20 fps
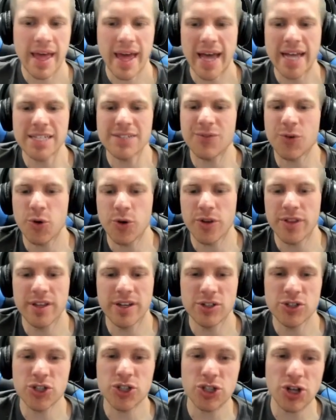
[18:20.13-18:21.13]
As for
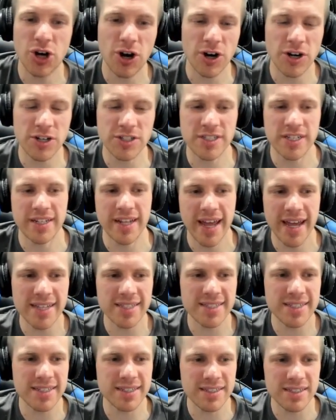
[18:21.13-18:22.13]
the shards and
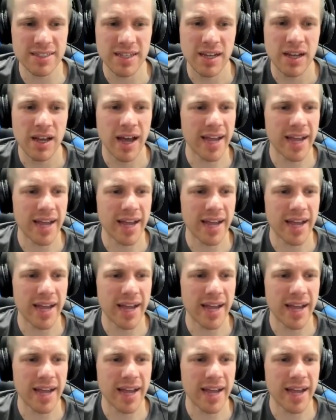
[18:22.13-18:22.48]
essence,